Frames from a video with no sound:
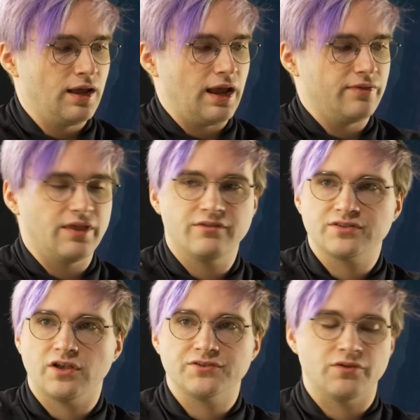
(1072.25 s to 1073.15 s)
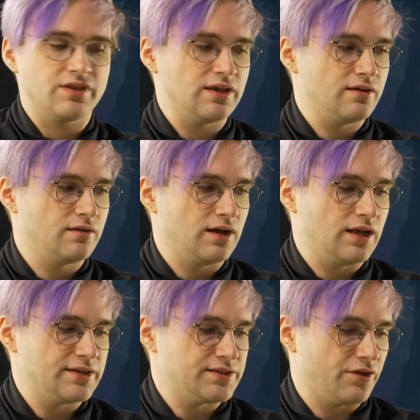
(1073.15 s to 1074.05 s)
And then there's also the
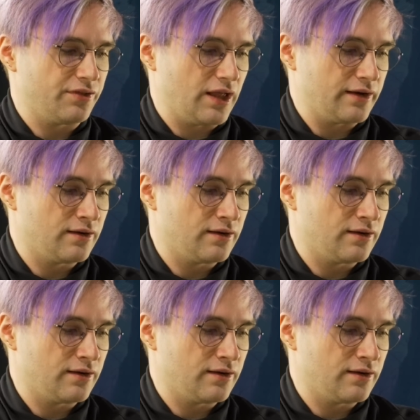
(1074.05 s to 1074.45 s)
stealth line.